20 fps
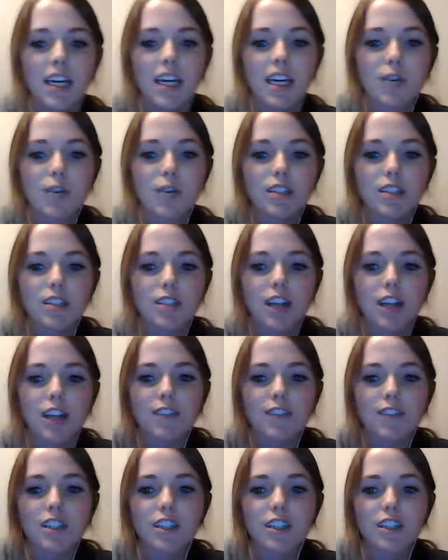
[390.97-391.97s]
He was charged
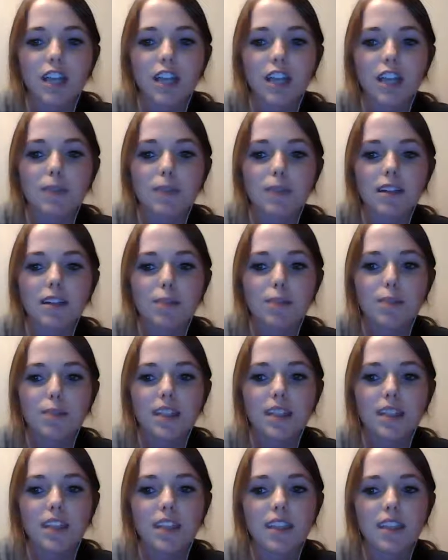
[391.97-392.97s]
for John's medical
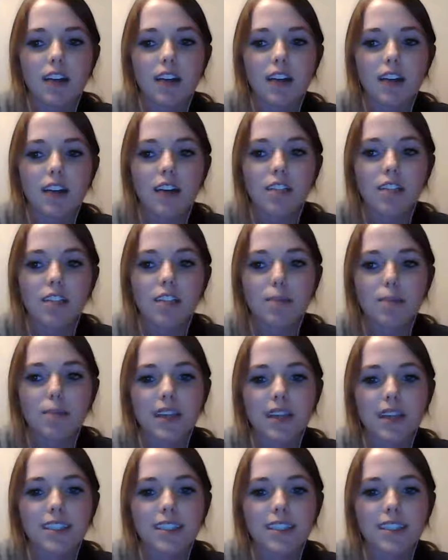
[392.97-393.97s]
bills and the cost to
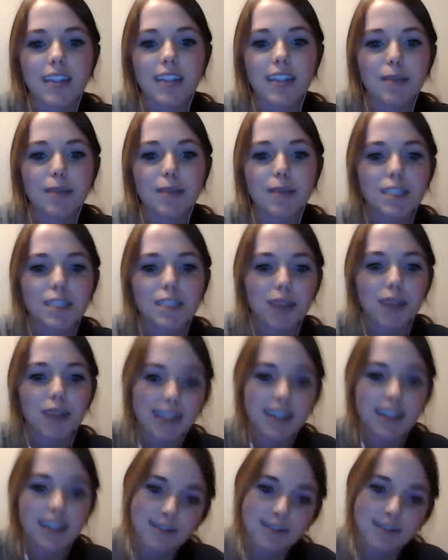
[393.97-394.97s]
replace his damaged bike.
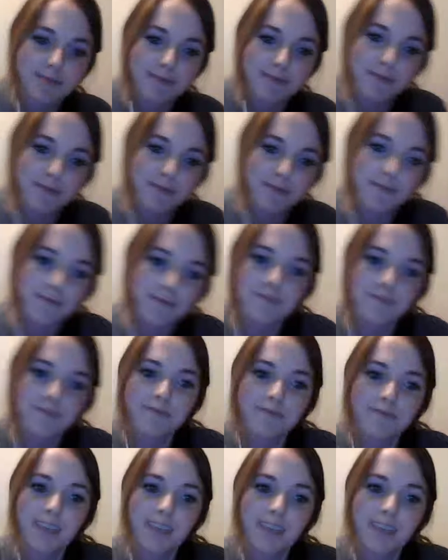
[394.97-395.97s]

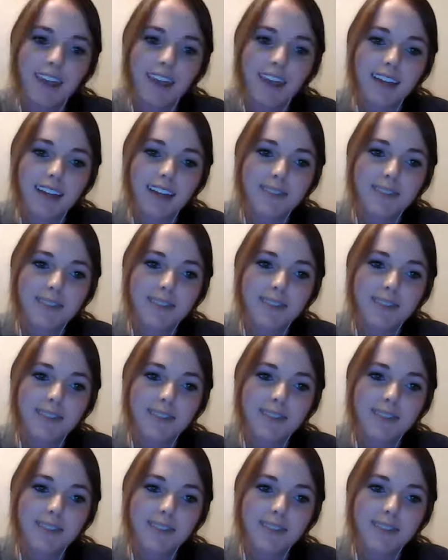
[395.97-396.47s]
The end.